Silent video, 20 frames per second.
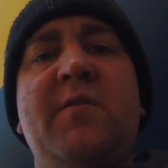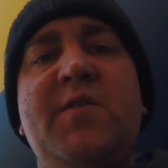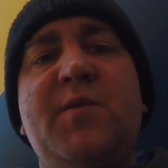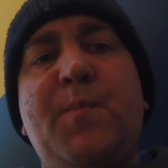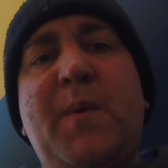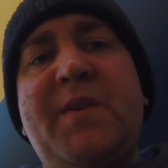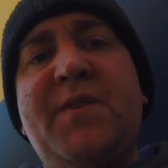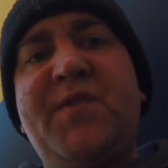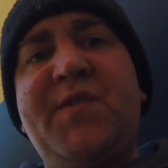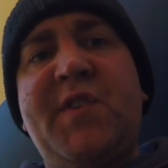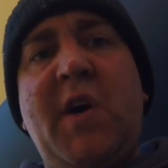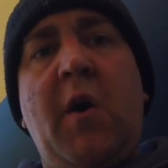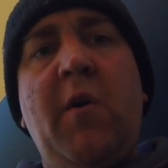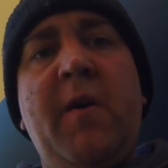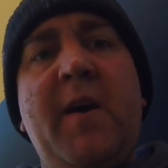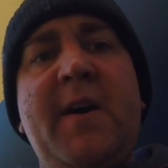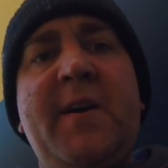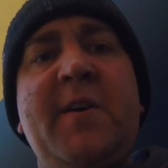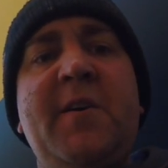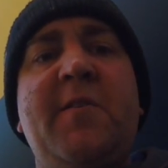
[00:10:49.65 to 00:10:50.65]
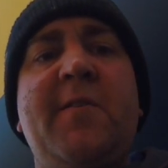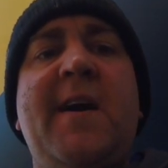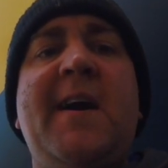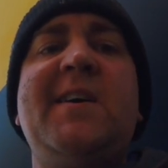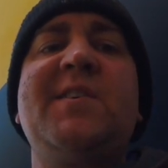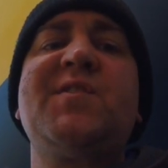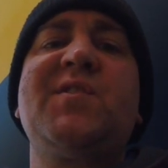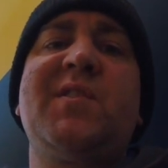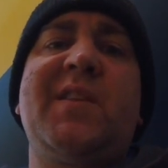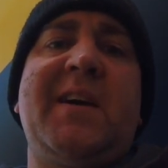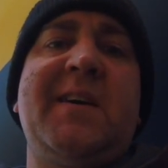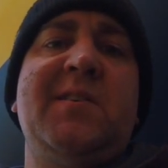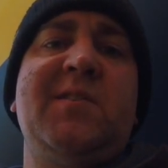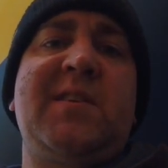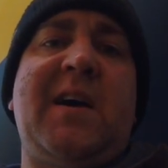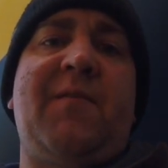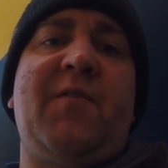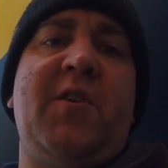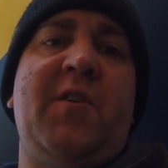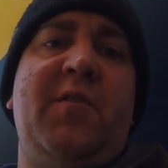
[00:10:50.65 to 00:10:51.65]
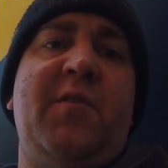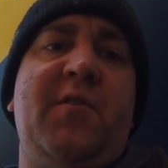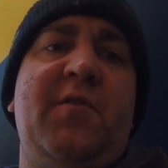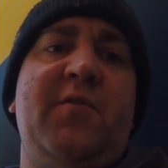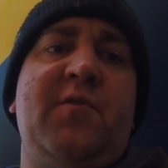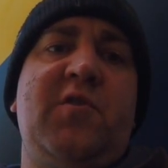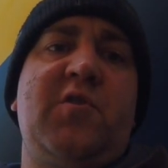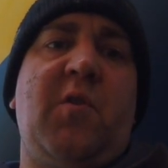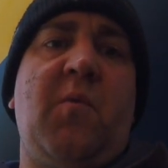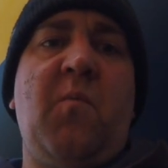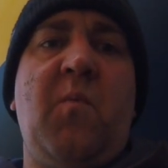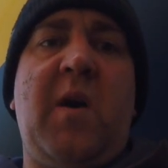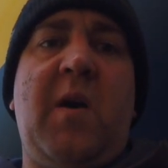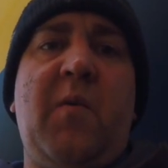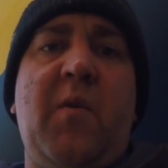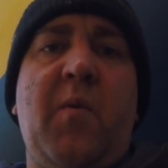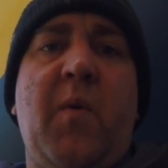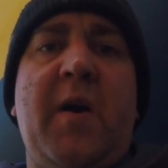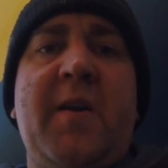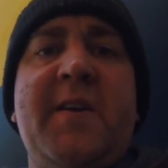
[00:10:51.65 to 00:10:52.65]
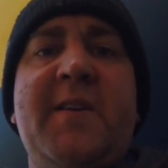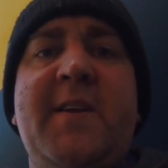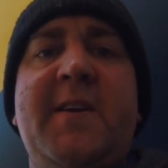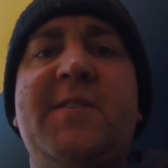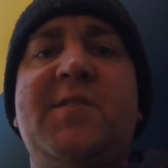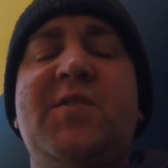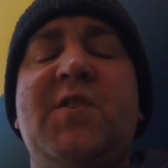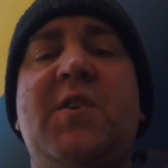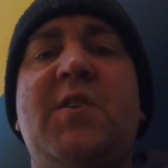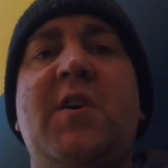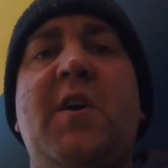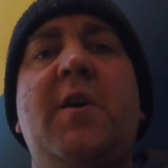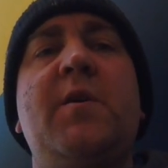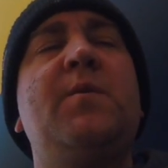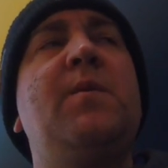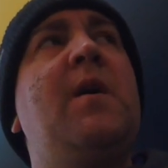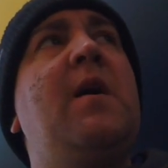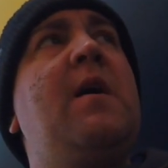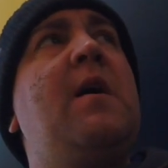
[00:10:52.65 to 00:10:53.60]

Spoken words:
There's been salt ingress, things haven't done what we wanted it to do,